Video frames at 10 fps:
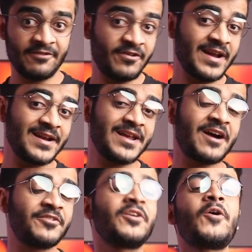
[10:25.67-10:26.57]
And finally,
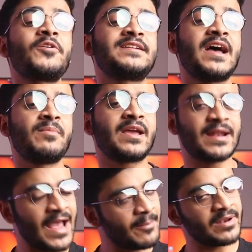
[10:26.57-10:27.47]
after a long time, I
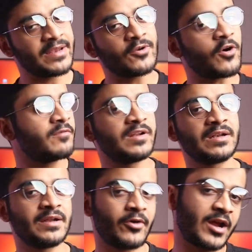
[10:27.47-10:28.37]
can happily and
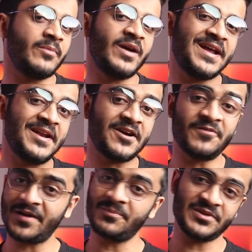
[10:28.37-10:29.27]
confidently recommend a
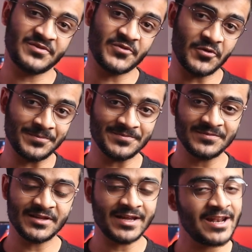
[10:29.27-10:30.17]
OnePlus phone.
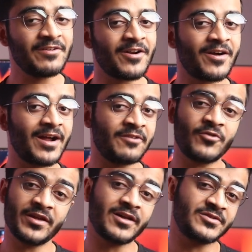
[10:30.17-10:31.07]
The 11R at
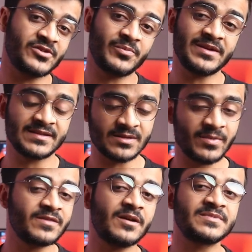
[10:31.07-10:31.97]
40,000 rupees is a
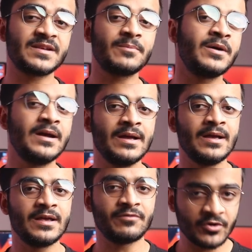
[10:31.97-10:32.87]
big thumbs up.
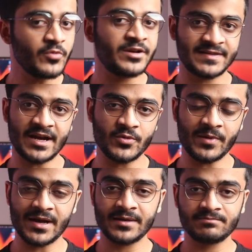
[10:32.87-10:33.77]
If you do decide to
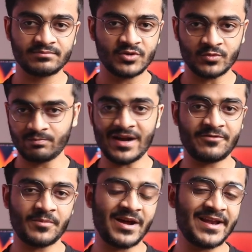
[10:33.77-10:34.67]
buy it
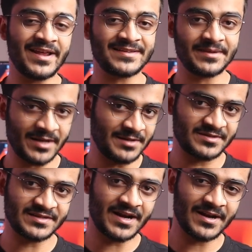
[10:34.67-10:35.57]
from my links, it helps
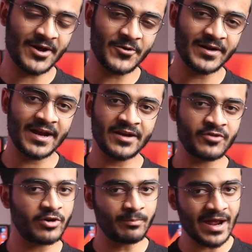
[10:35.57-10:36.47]
the channel out. And if
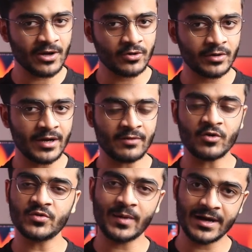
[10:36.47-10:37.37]
you're in Bangalore and
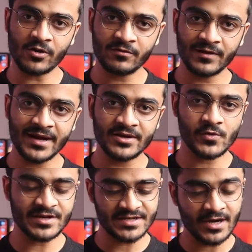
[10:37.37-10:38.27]
want to buy it offline, you
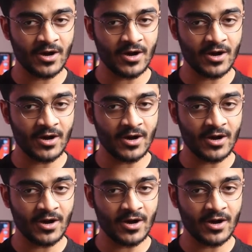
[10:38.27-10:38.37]
can check